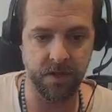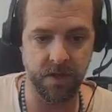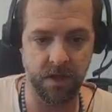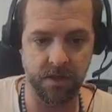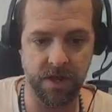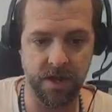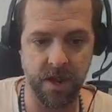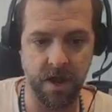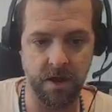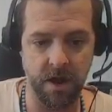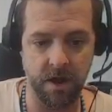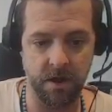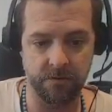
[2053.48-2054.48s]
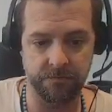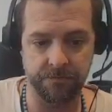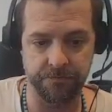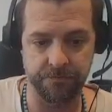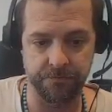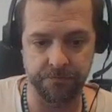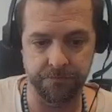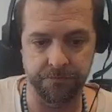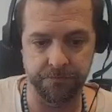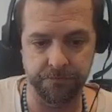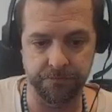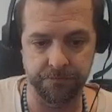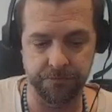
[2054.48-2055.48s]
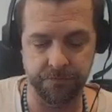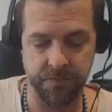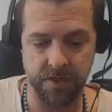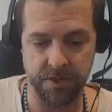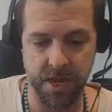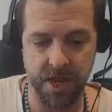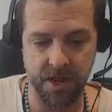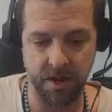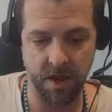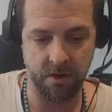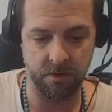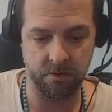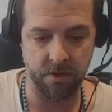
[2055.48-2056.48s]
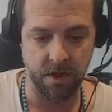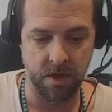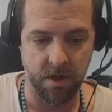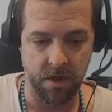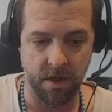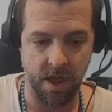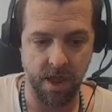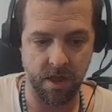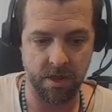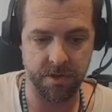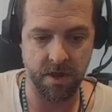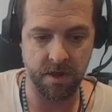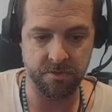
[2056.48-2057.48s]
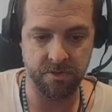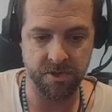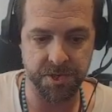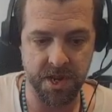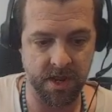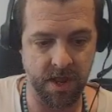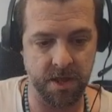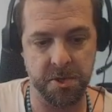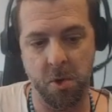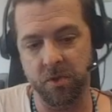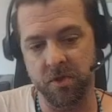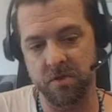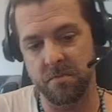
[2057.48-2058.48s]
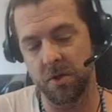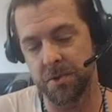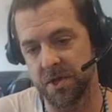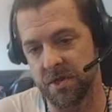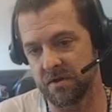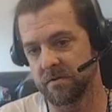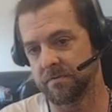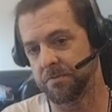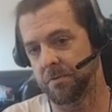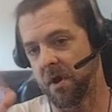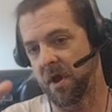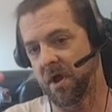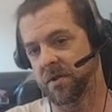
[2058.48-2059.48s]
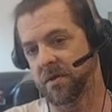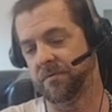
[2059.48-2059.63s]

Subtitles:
let it air out, and then take it out. And this thing got totally melted, fried.